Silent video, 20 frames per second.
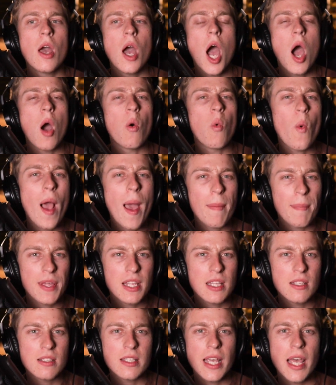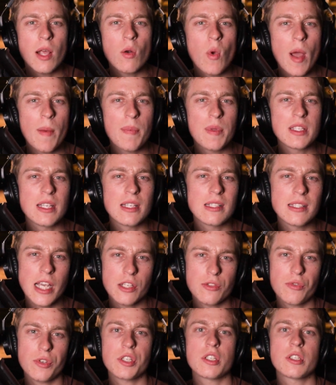weapons and weapons
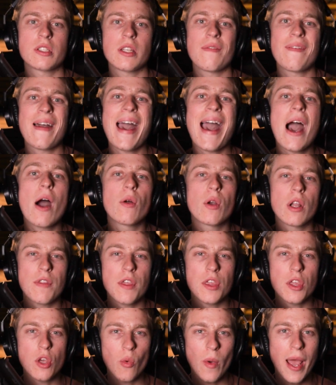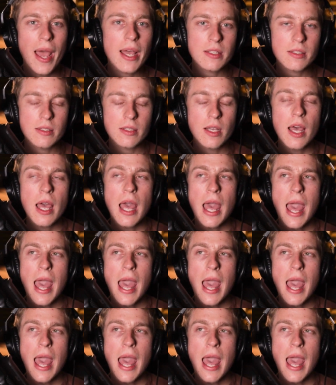accessories and stuff out of the U.S.